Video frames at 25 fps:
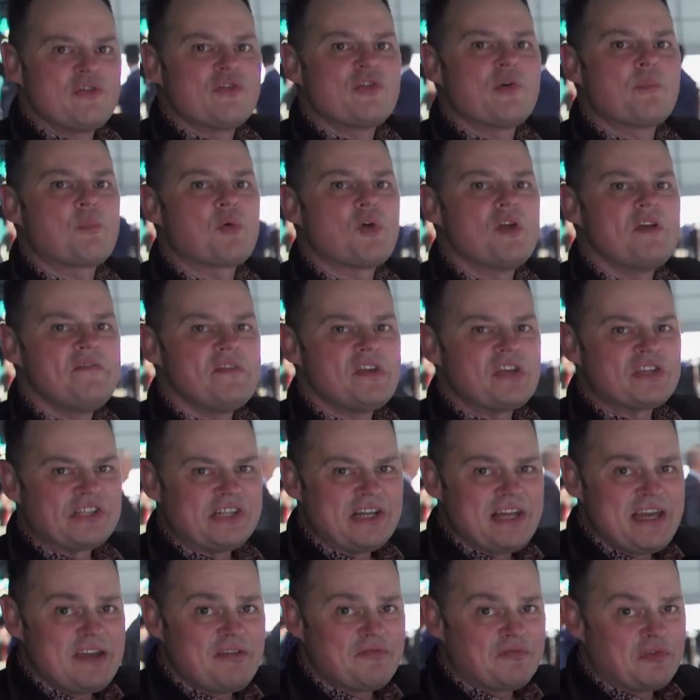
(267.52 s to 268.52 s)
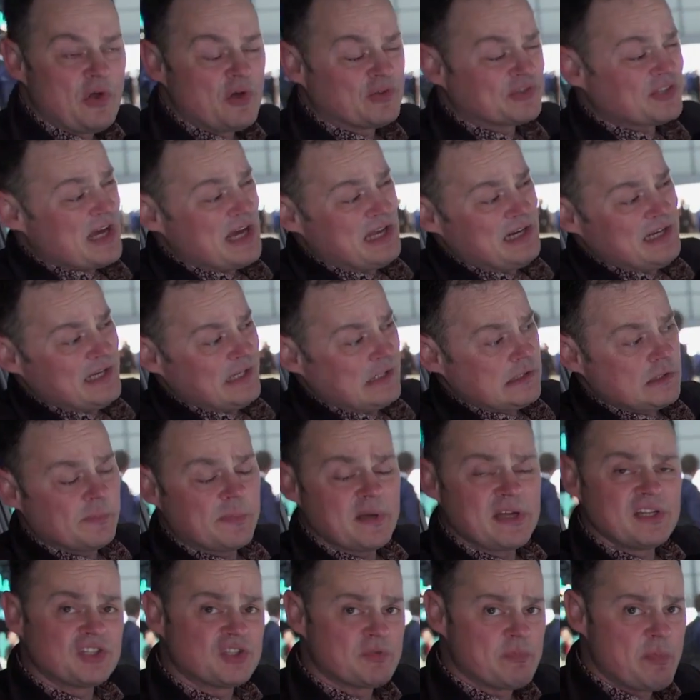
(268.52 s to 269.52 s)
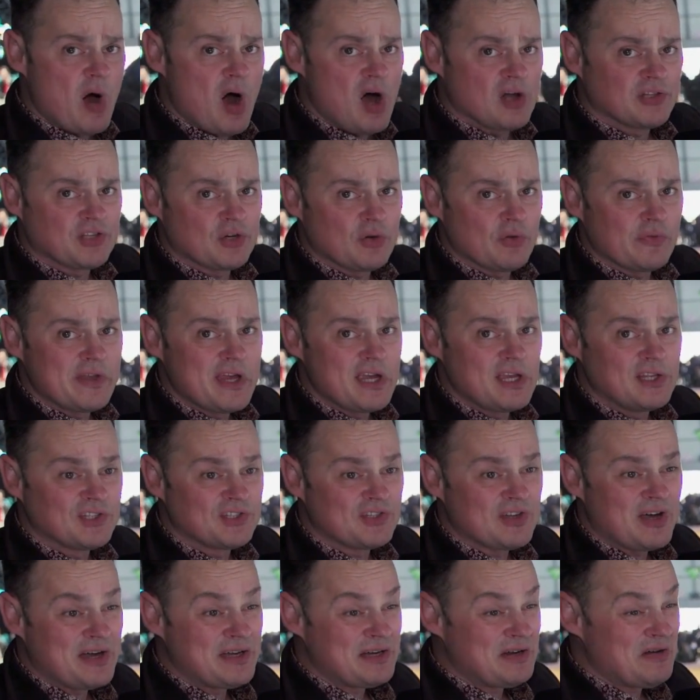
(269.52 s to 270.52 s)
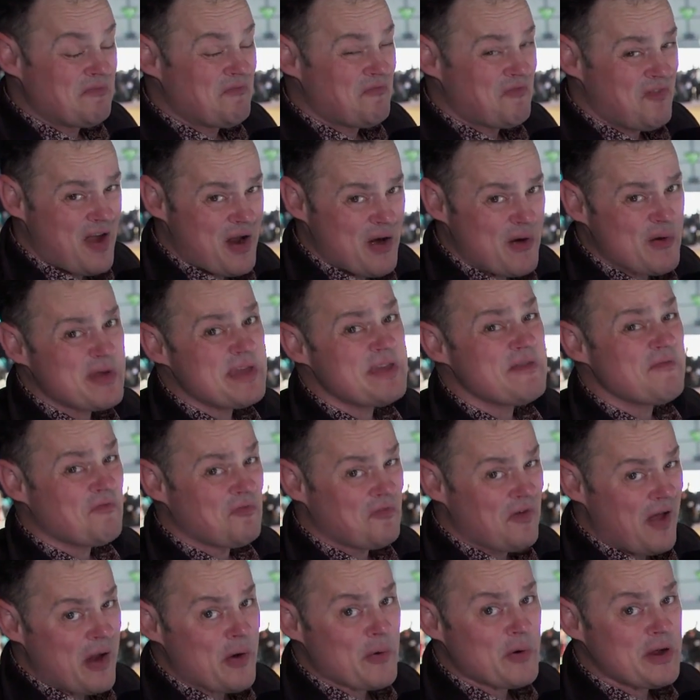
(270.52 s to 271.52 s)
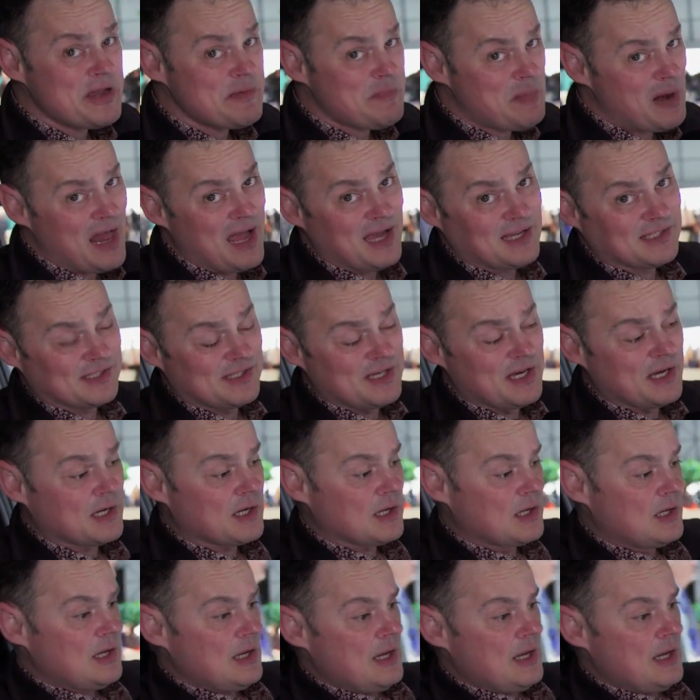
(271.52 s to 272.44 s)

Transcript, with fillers: The previous Leaf looked a little bit spartan on the inside and very, very plastic.